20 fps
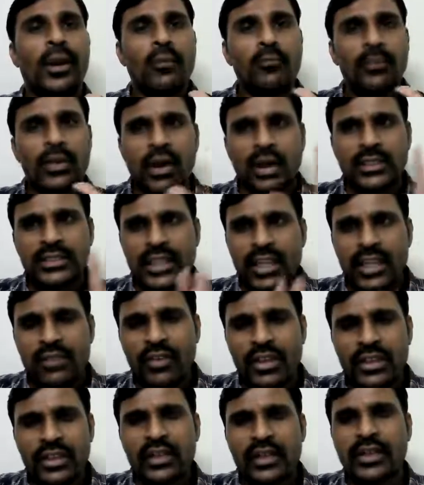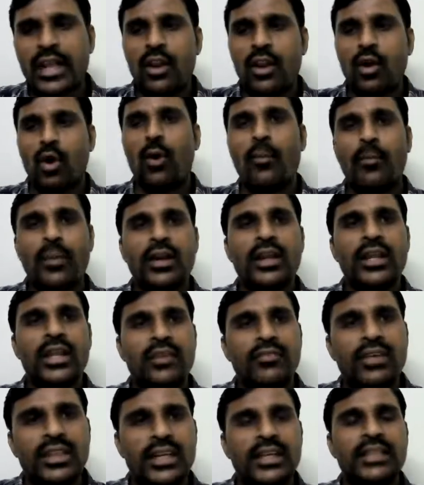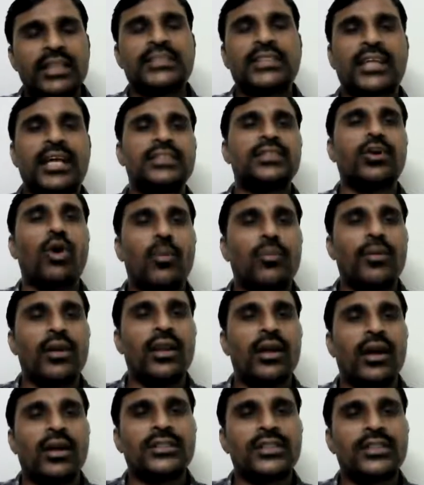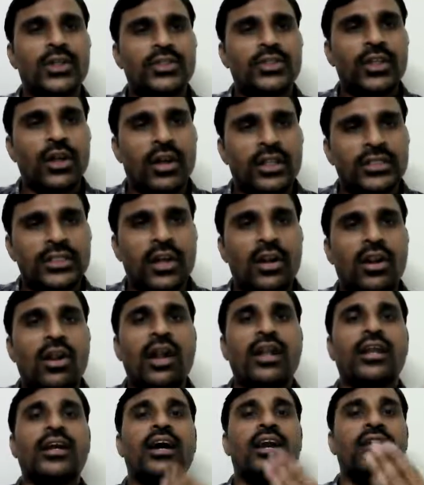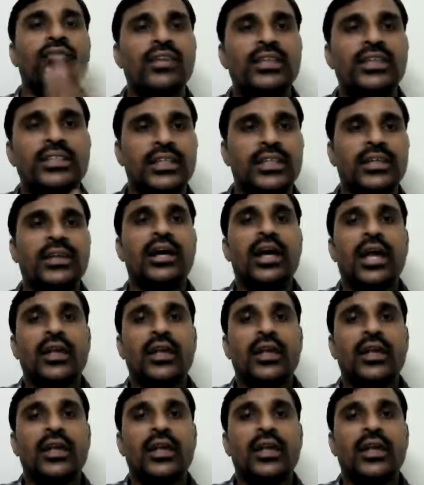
Because even they tell openly, even they discuss openly also, shareholders are not convincing.